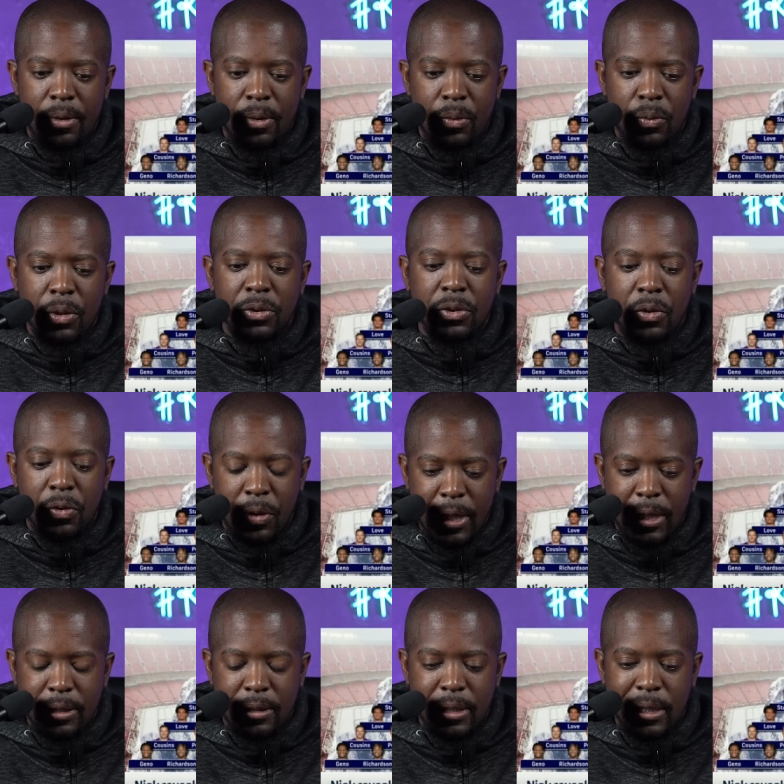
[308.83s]
what's
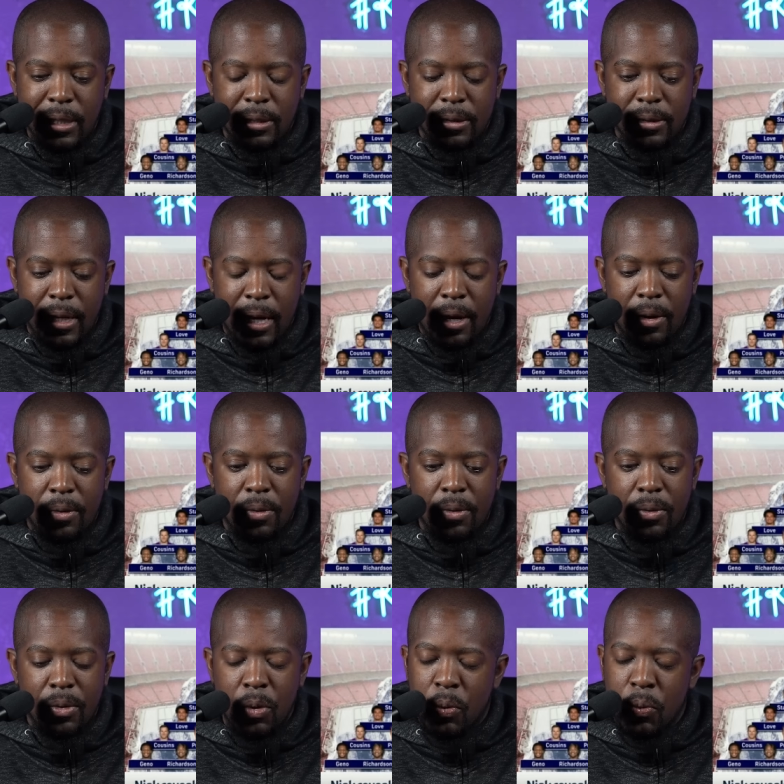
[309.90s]
crazy is
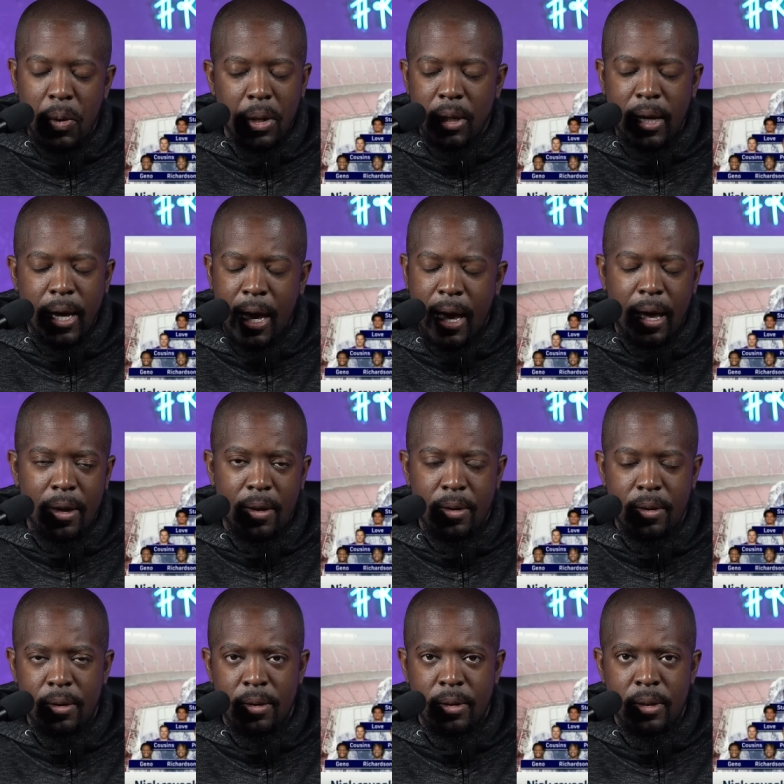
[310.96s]
that the one guy,
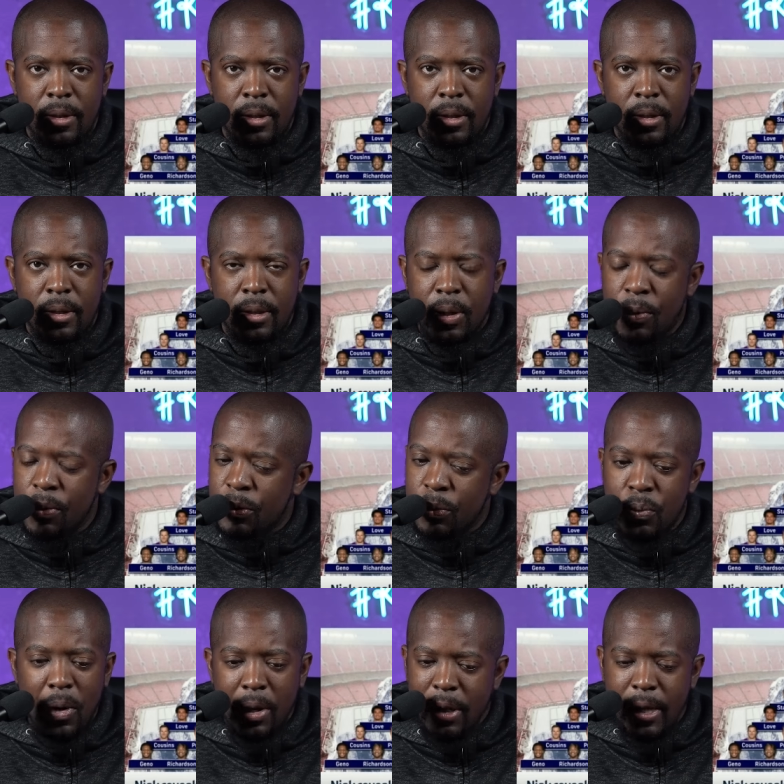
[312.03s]
there was
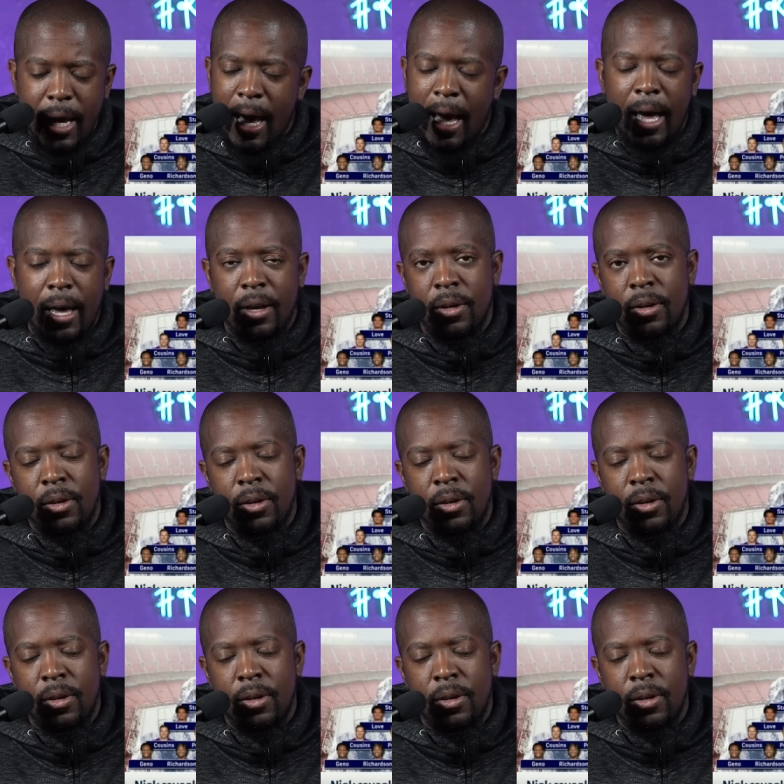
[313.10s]
one guy